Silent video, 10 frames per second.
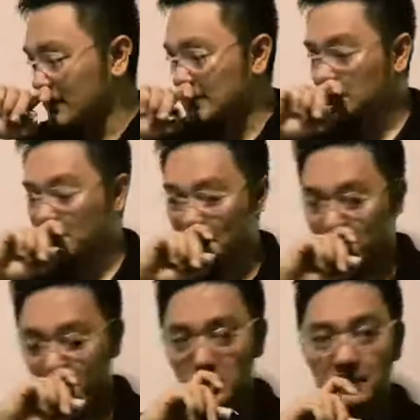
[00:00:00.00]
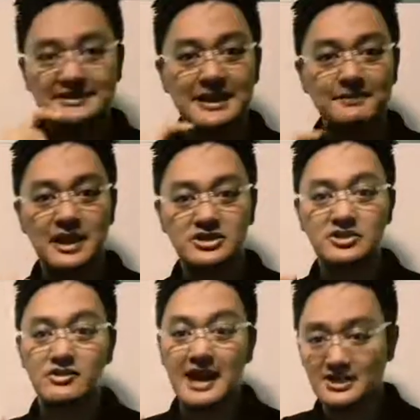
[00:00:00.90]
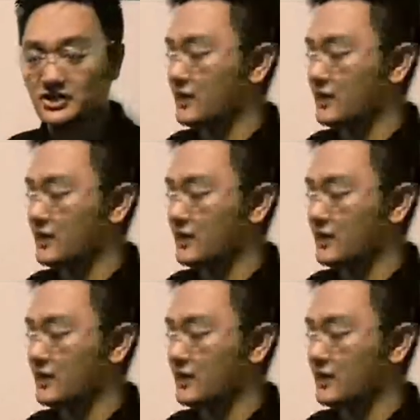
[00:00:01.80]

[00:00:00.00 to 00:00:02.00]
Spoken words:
one thing to remember in your examination are